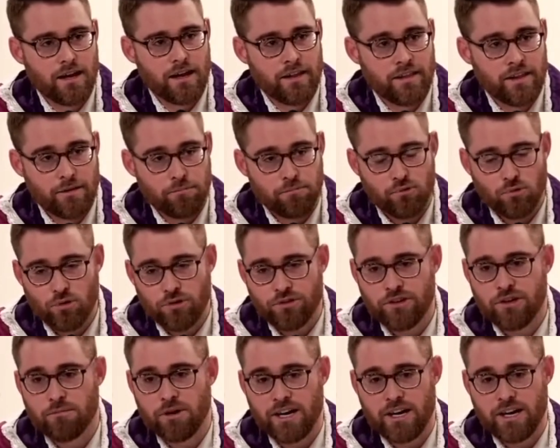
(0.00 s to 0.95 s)
And they pooled
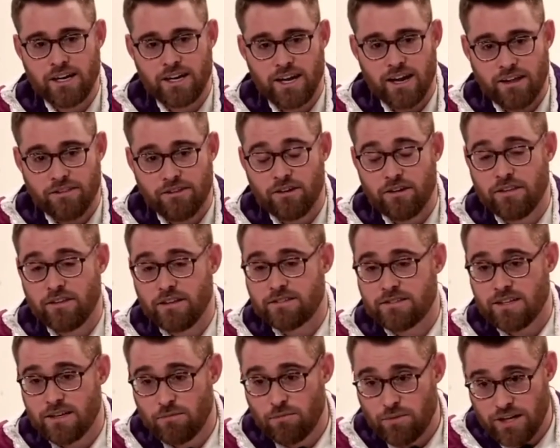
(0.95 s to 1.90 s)
their money together and they
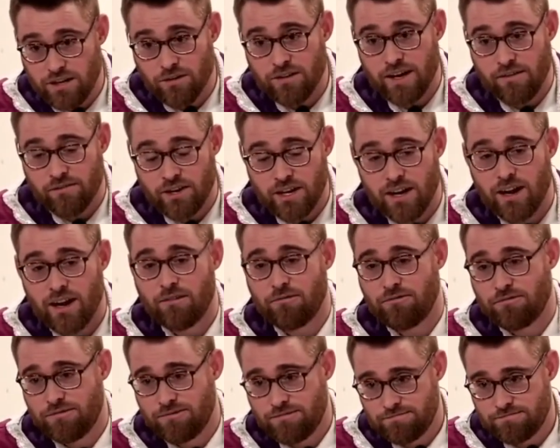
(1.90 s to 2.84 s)
said, We don't have enough.
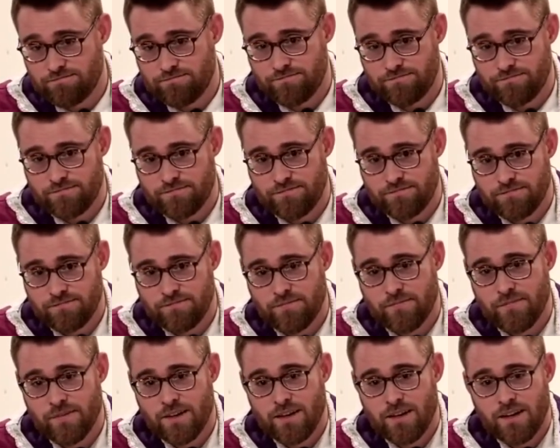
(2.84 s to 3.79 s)

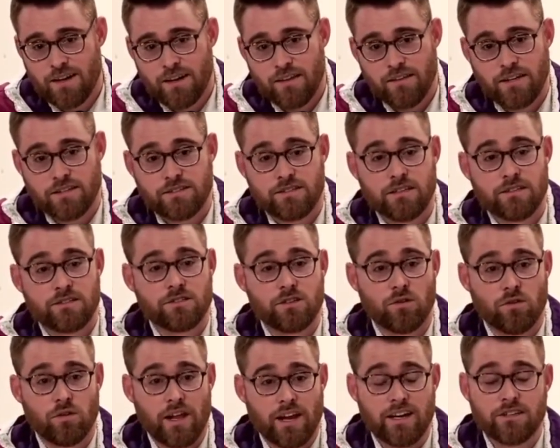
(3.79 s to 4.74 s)
And they said,
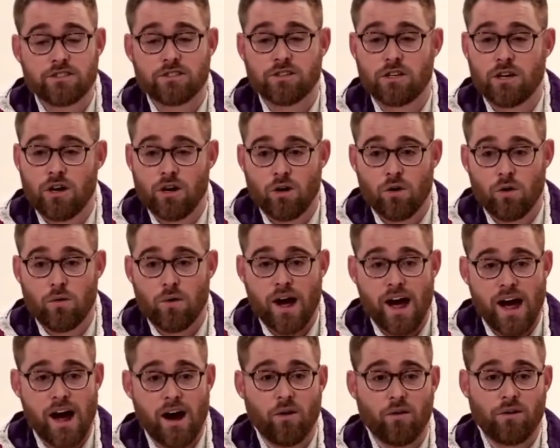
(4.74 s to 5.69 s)
So let us go
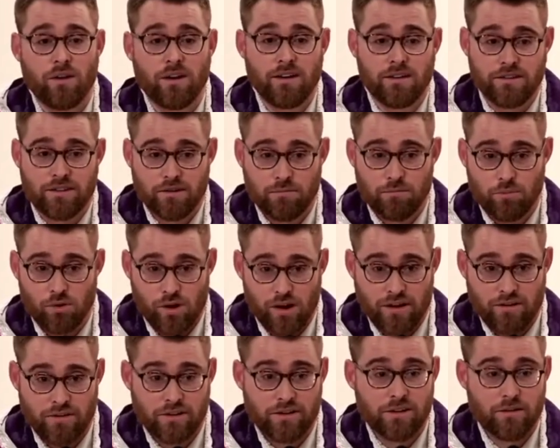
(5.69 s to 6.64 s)
out into the
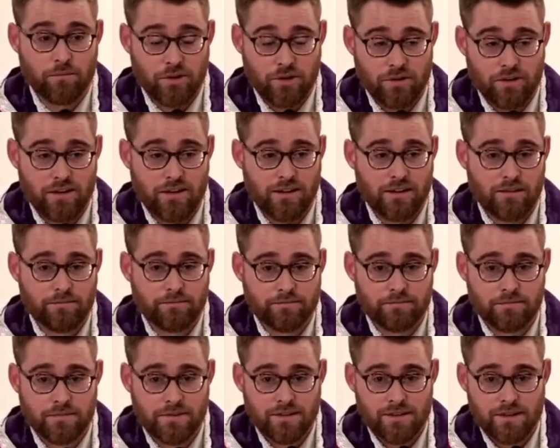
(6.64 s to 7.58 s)
broader community
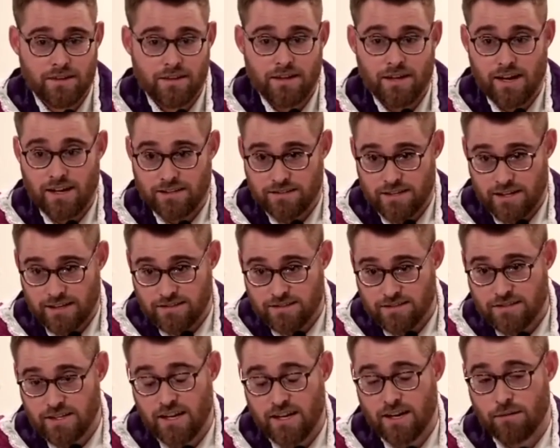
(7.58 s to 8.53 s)
at
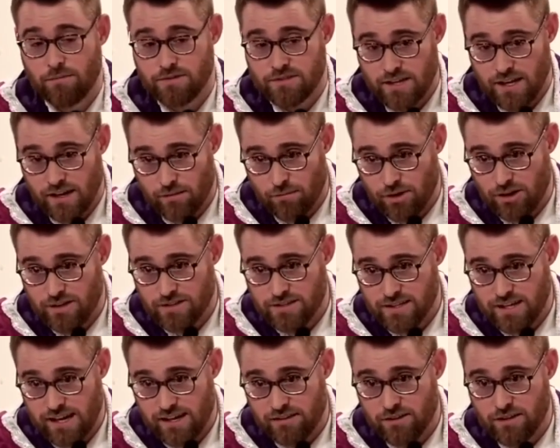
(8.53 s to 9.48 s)
Texas A&M St.
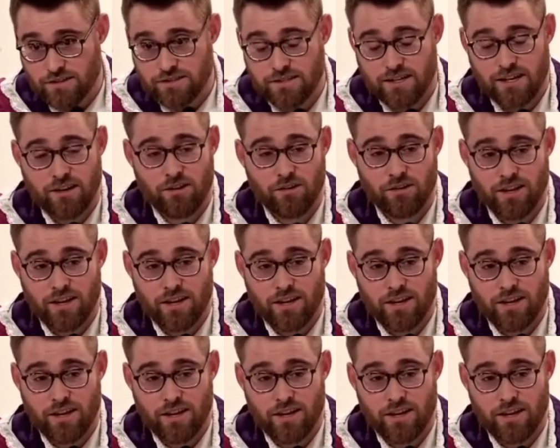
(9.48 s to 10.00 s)
Mary's Catholic Center.